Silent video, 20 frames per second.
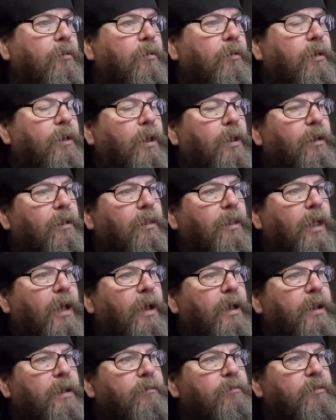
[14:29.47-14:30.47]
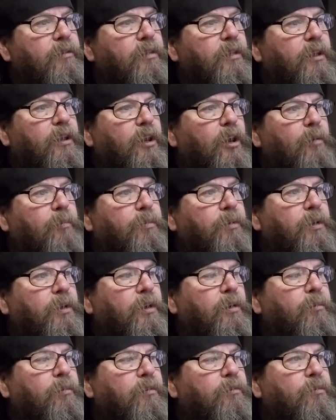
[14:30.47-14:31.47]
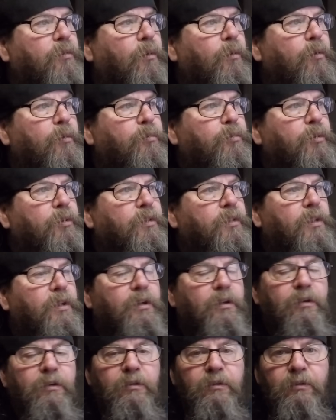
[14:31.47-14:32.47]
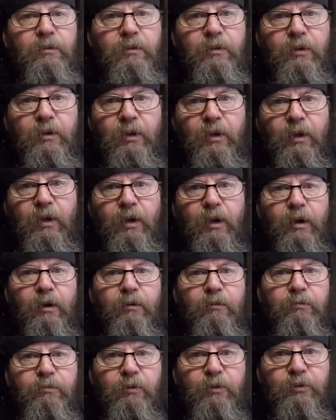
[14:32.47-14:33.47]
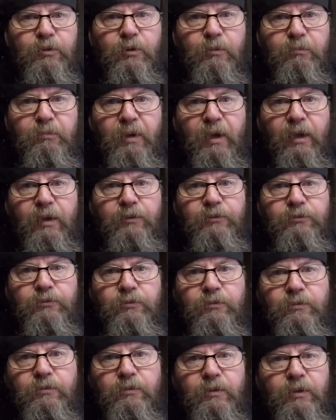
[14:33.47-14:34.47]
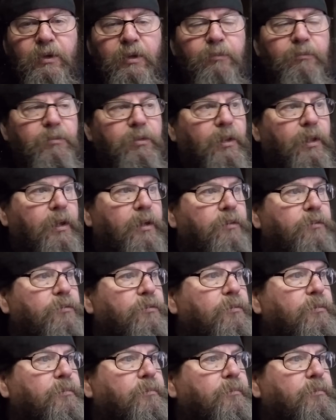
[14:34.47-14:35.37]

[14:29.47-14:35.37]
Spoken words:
Kind of line everything up here before we put the air filter base in place.